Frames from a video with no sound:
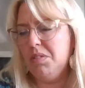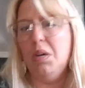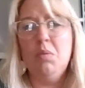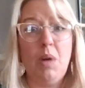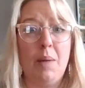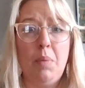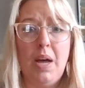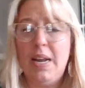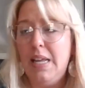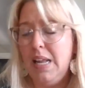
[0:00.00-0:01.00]
So I
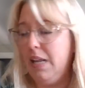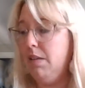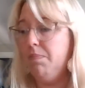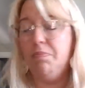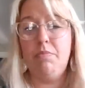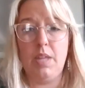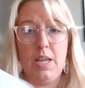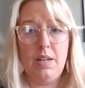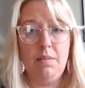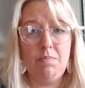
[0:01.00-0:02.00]
bought it,
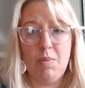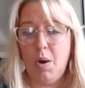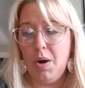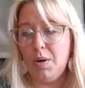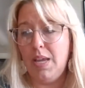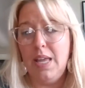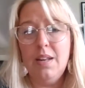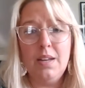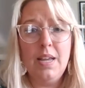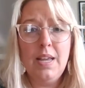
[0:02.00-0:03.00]
and our
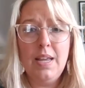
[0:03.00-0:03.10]
kit,